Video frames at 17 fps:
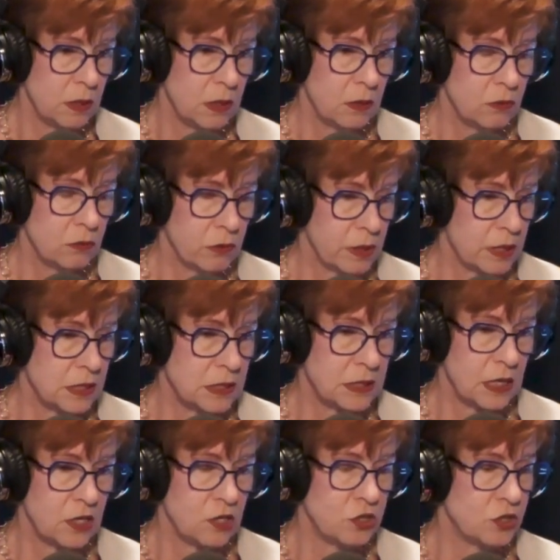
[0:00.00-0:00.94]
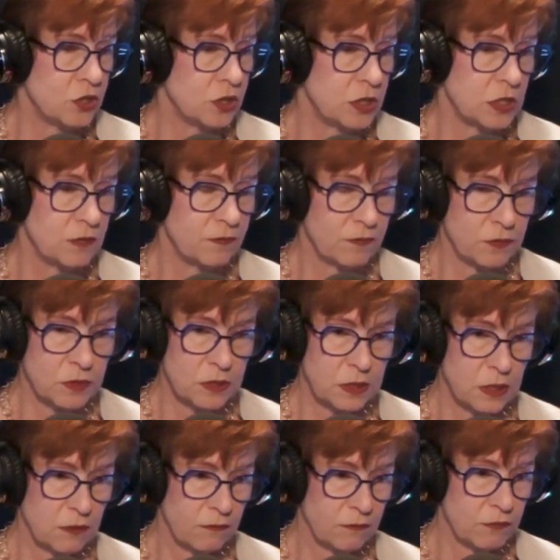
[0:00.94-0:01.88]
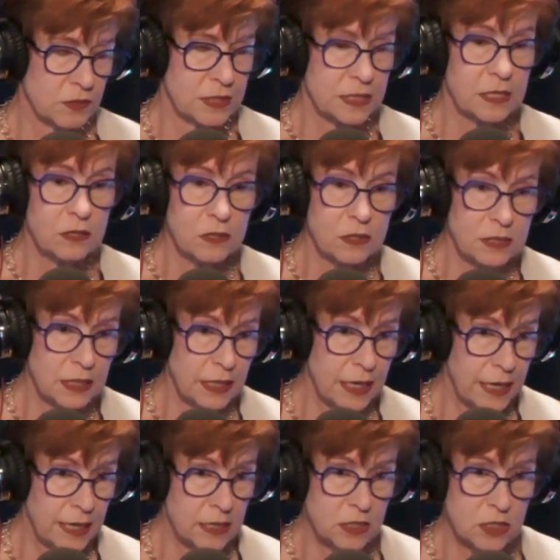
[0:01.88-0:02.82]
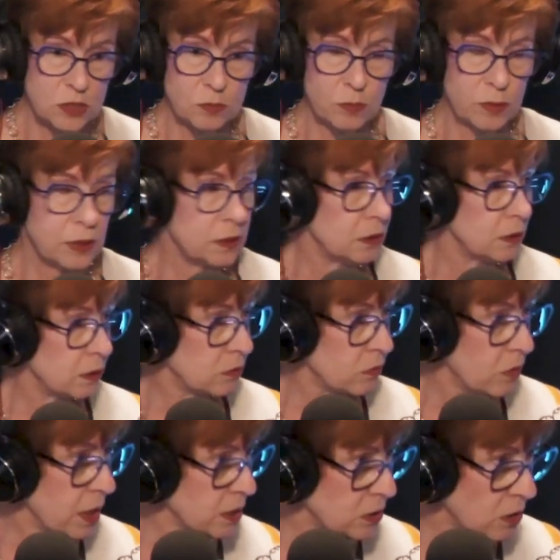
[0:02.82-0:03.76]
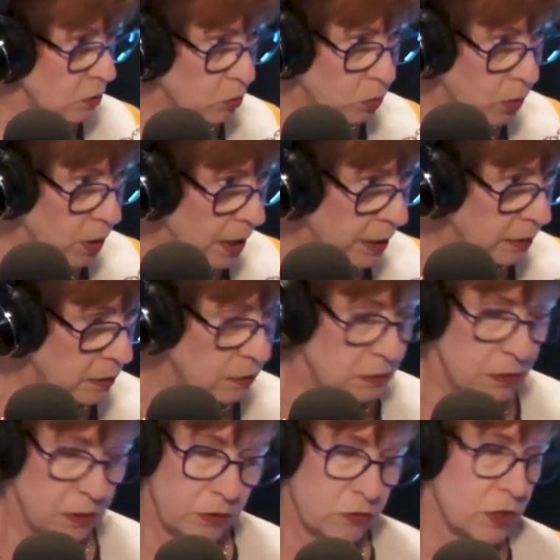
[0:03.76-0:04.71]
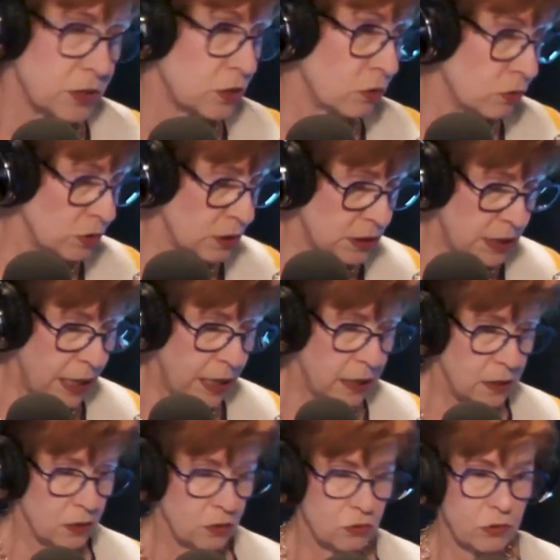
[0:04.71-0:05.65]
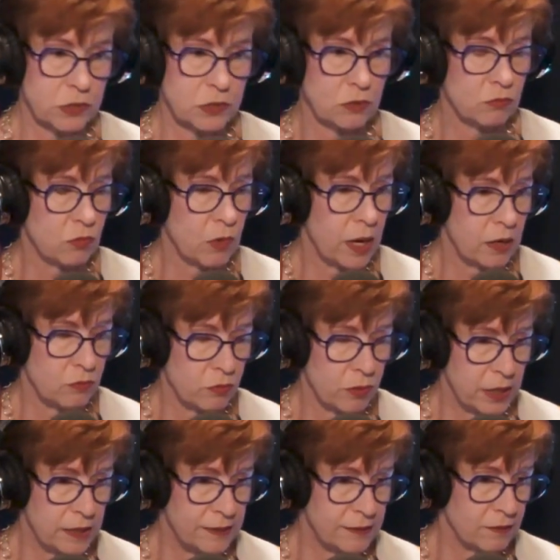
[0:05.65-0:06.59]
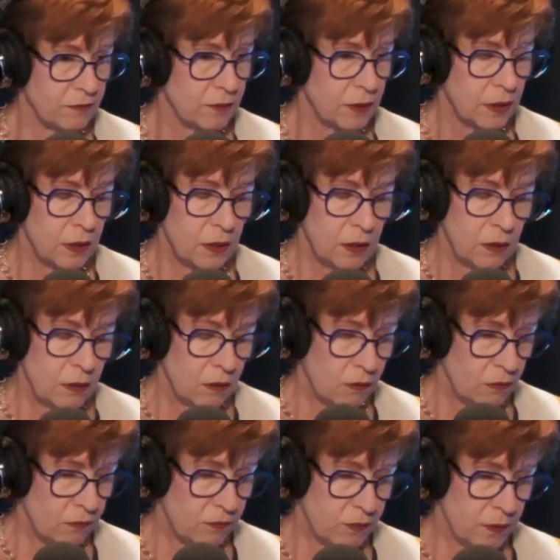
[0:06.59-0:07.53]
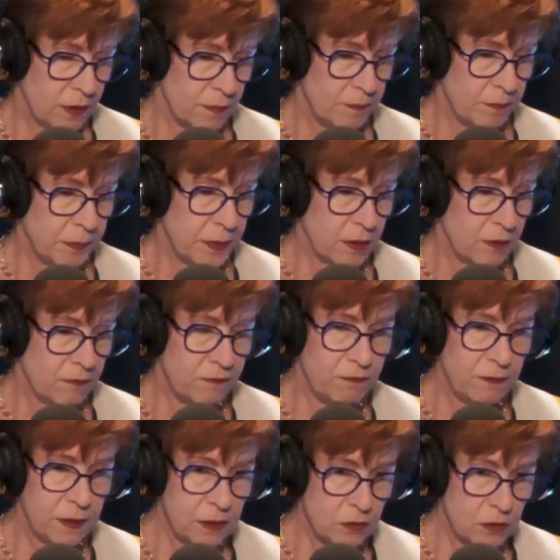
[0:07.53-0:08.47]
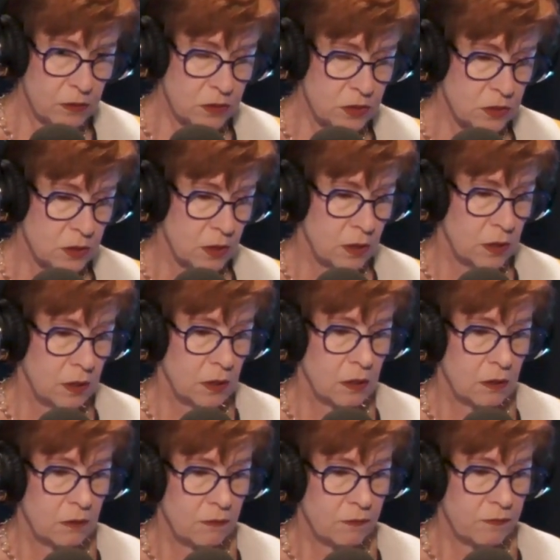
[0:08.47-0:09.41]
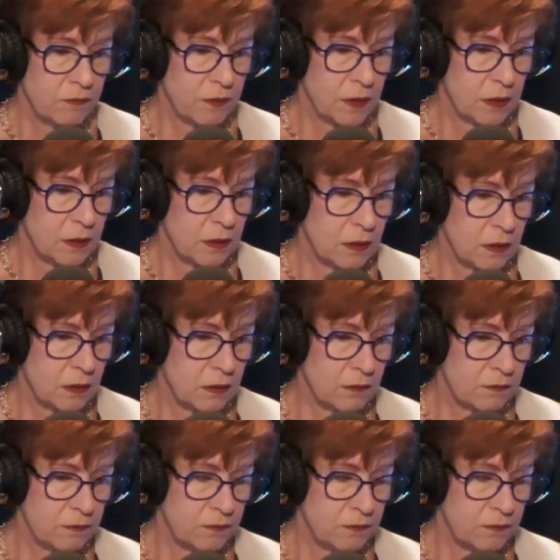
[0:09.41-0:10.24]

organizations for you know for skills enhancement across a wide across the whole state and across a wide range of of, um, of fields of uh, of